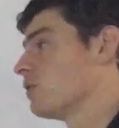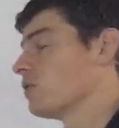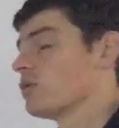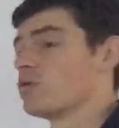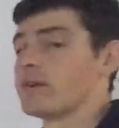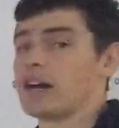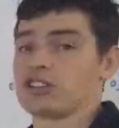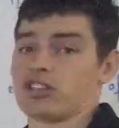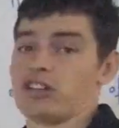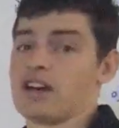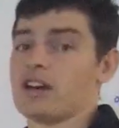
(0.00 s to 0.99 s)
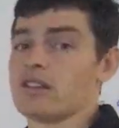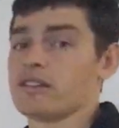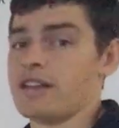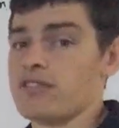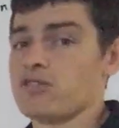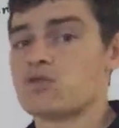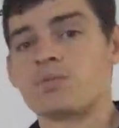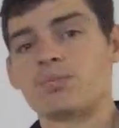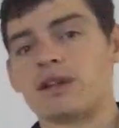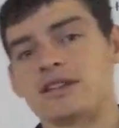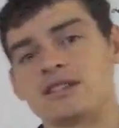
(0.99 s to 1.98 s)
The rationale, now this
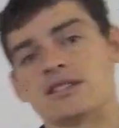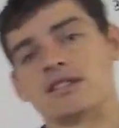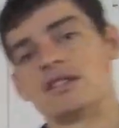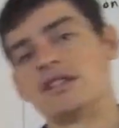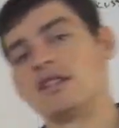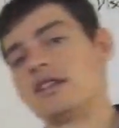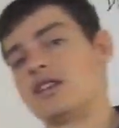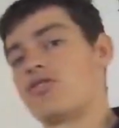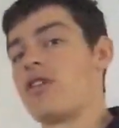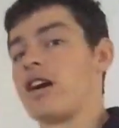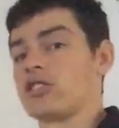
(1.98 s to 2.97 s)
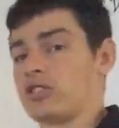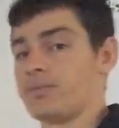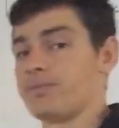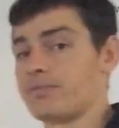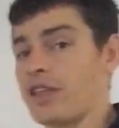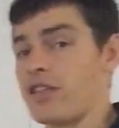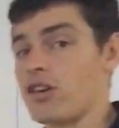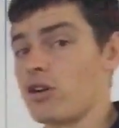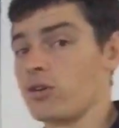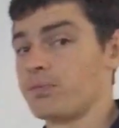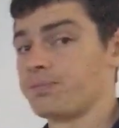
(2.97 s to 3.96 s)
replaces the introduction in the
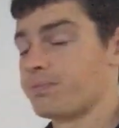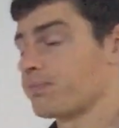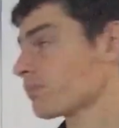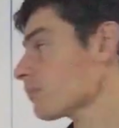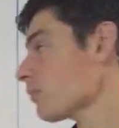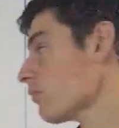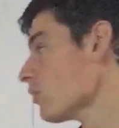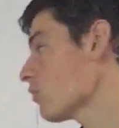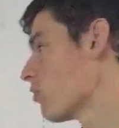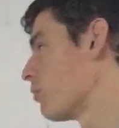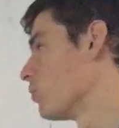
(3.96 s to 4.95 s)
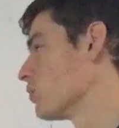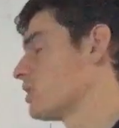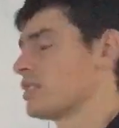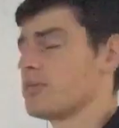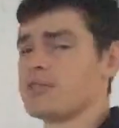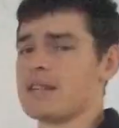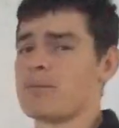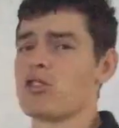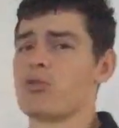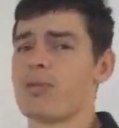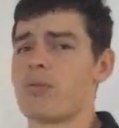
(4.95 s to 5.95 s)
old report system. It's
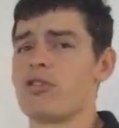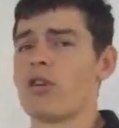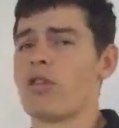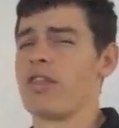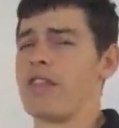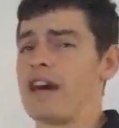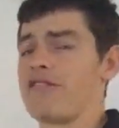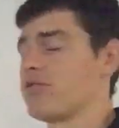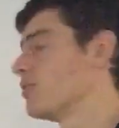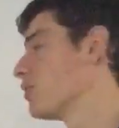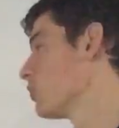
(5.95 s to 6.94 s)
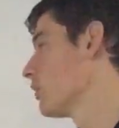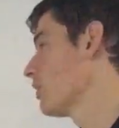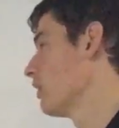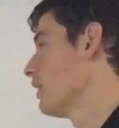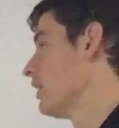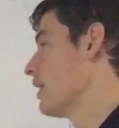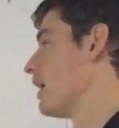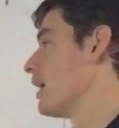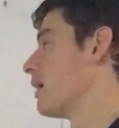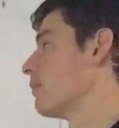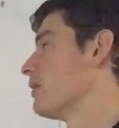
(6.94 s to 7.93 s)
something you're probably not that familiar with,
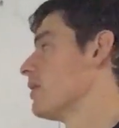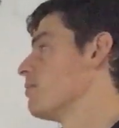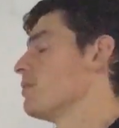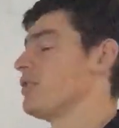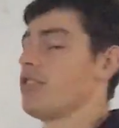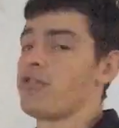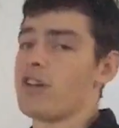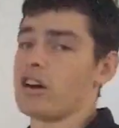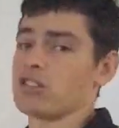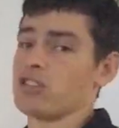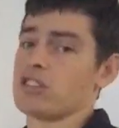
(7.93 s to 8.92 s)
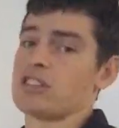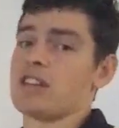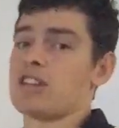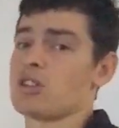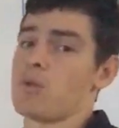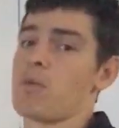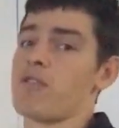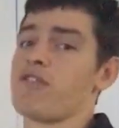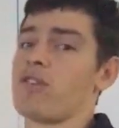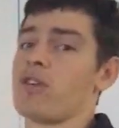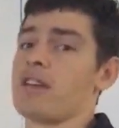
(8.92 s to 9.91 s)
but the introduction is essentially where we
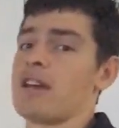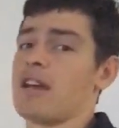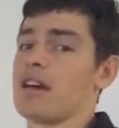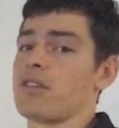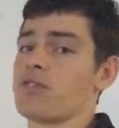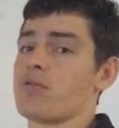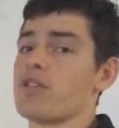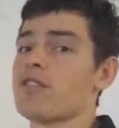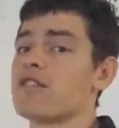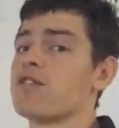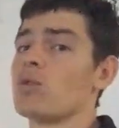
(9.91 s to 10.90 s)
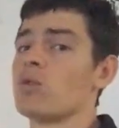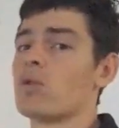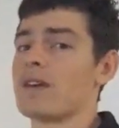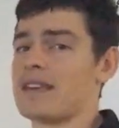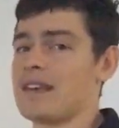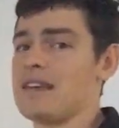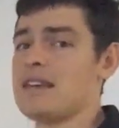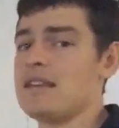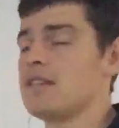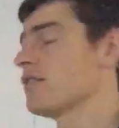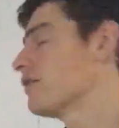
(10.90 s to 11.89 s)
find our 3 or 4
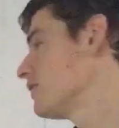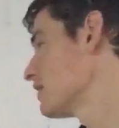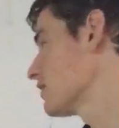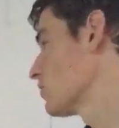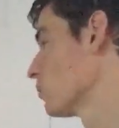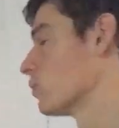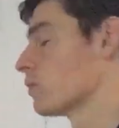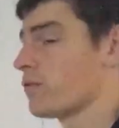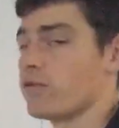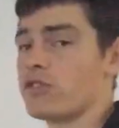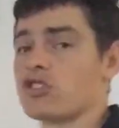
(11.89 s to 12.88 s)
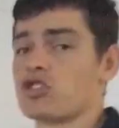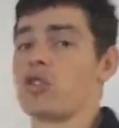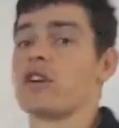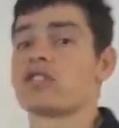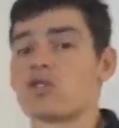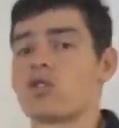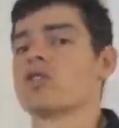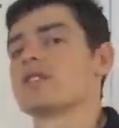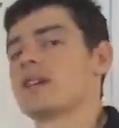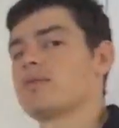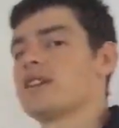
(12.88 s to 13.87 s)
key physics or science
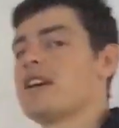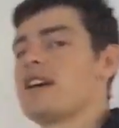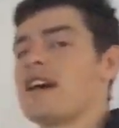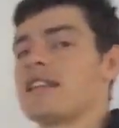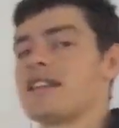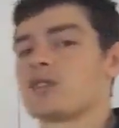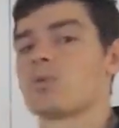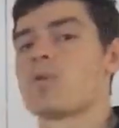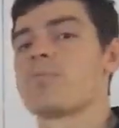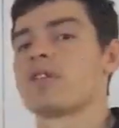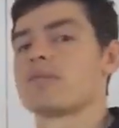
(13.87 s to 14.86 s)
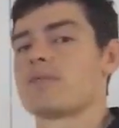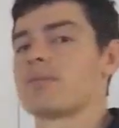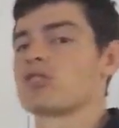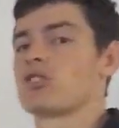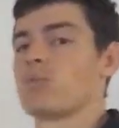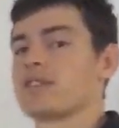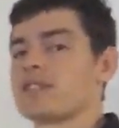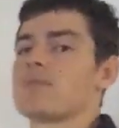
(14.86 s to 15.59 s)
concepts, and that's how we bring them up, so that when